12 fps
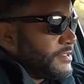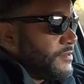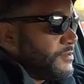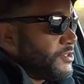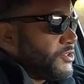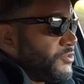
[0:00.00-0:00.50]

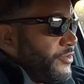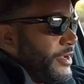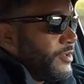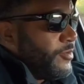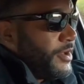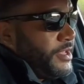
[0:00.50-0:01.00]
little
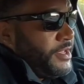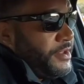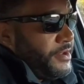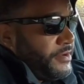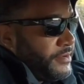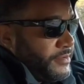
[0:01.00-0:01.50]
straightaway
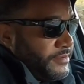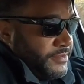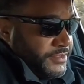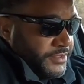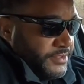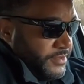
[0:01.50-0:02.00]
here.
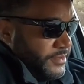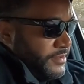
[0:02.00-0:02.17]
So